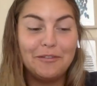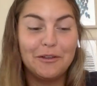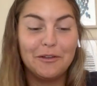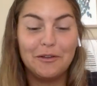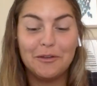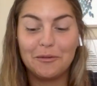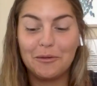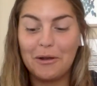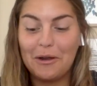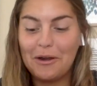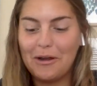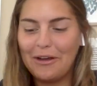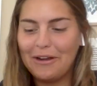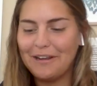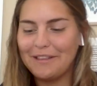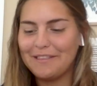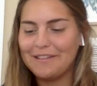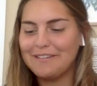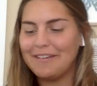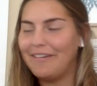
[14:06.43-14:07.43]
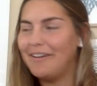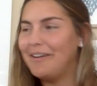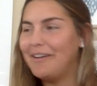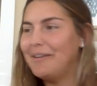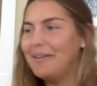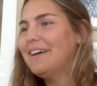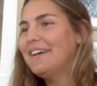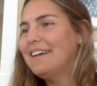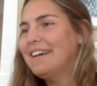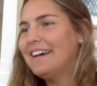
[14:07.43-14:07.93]
field to run on at the
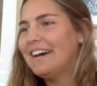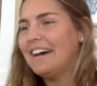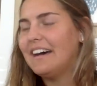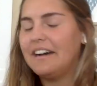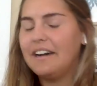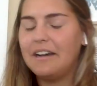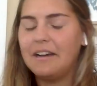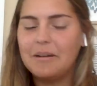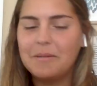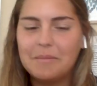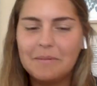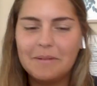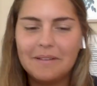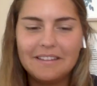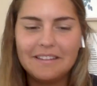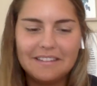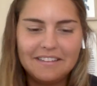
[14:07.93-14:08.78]
time. Um,